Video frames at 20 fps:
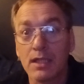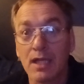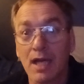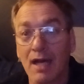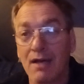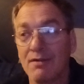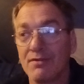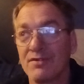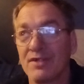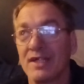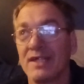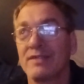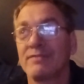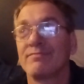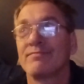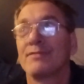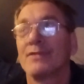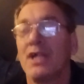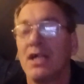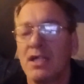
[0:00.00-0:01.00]
I was like,
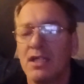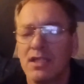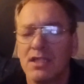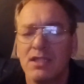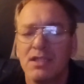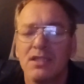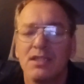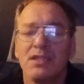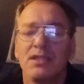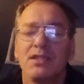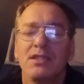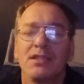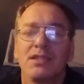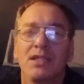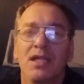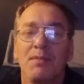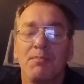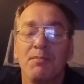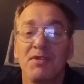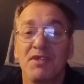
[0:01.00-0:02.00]

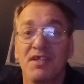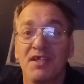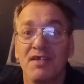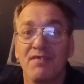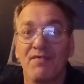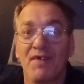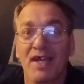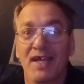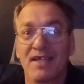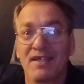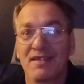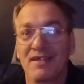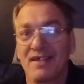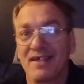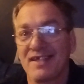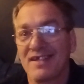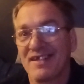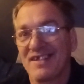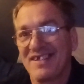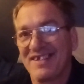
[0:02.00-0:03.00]
let me see if I
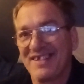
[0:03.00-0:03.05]
can